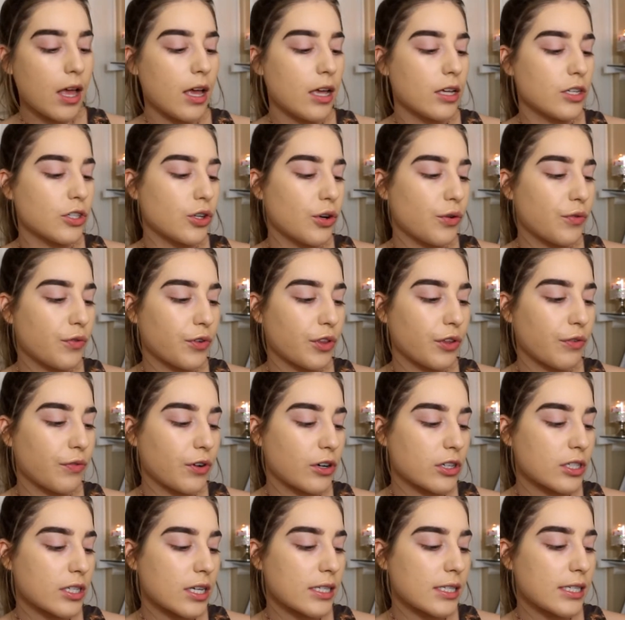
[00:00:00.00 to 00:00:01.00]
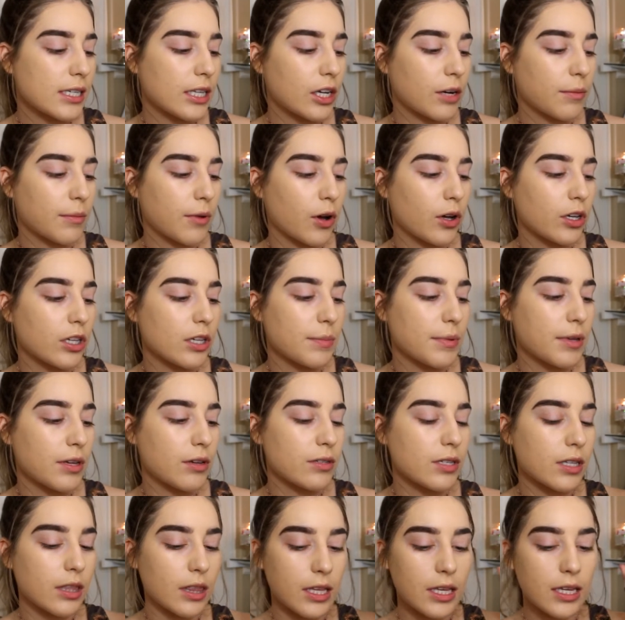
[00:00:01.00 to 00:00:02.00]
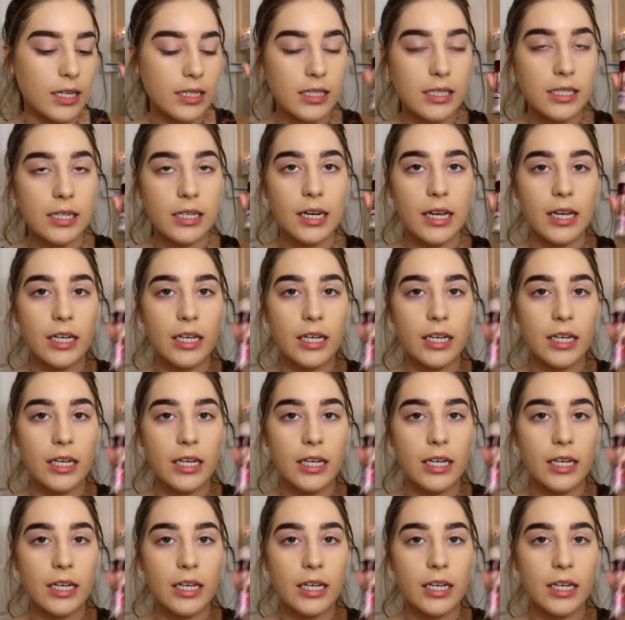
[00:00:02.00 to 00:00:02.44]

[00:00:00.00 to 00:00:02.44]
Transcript: So for the first concealer, I'm going to be using the Instant